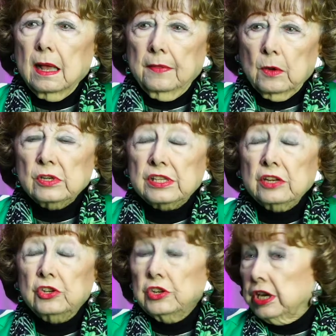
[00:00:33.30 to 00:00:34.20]
there was
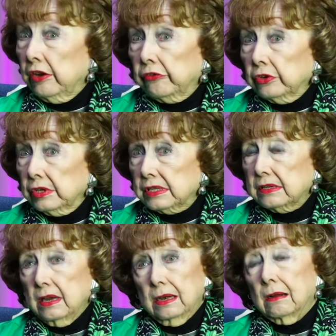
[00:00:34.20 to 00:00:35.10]
such a
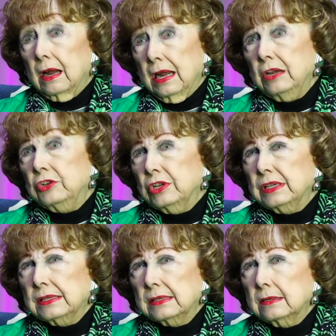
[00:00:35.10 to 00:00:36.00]
difference in our
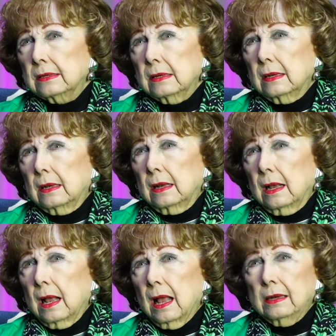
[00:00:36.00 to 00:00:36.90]
ages.
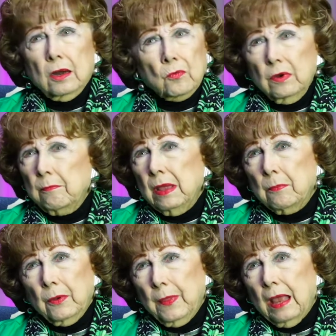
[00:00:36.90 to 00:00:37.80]
I don't
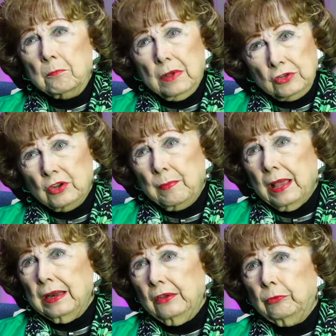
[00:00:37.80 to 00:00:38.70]
remember that much
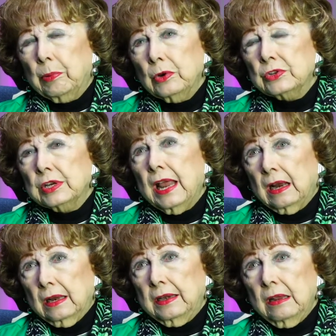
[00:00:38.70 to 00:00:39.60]
about his
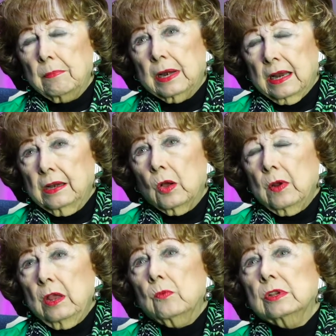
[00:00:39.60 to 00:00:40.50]
personality, but I know
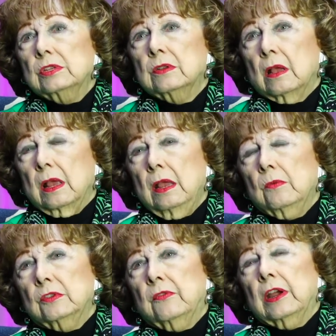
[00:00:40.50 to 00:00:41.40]
he was he
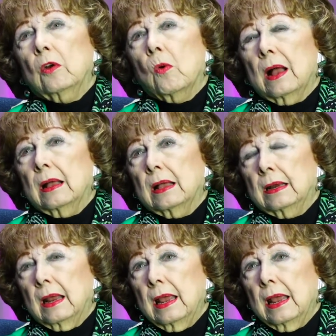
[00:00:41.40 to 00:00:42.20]
was very quiet